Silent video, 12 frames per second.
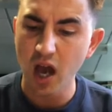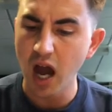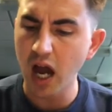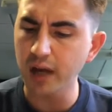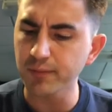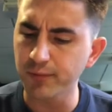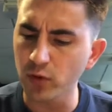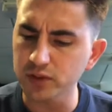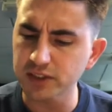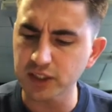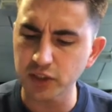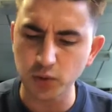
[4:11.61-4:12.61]
I am
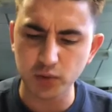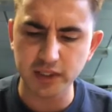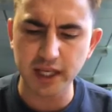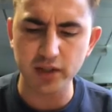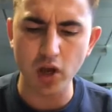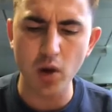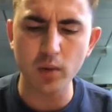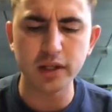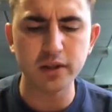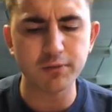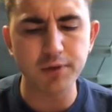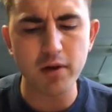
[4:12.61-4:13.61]
wanting you to get only
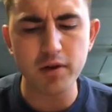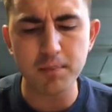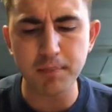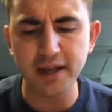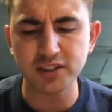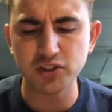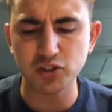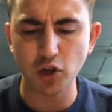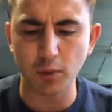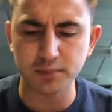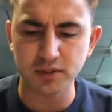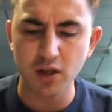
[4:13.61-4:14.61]
the very best
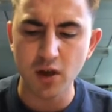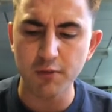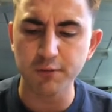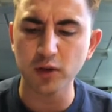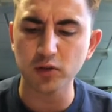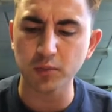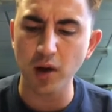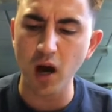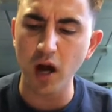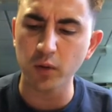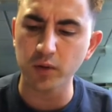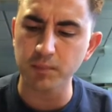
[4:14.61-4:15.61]
shops filled up
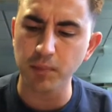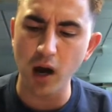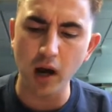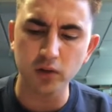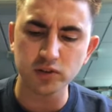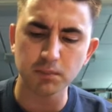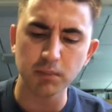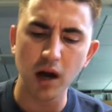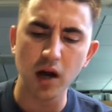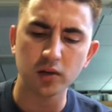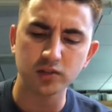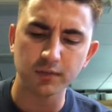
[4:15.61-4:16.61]
high with piles and
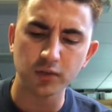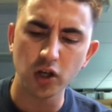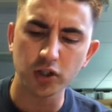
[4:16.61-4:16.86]
piles of